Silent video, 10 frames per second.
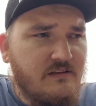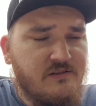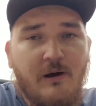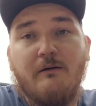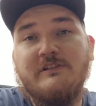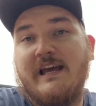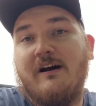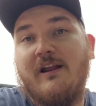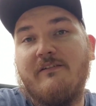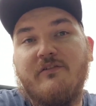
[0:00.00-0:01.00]
So I was
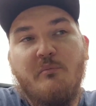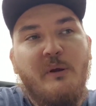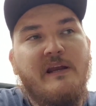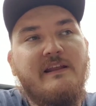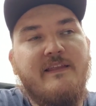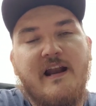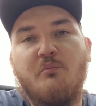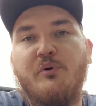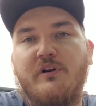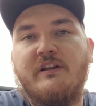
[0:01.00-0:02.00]
out every penny that I
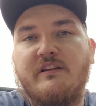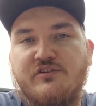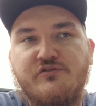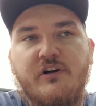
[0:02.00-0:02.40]
put in this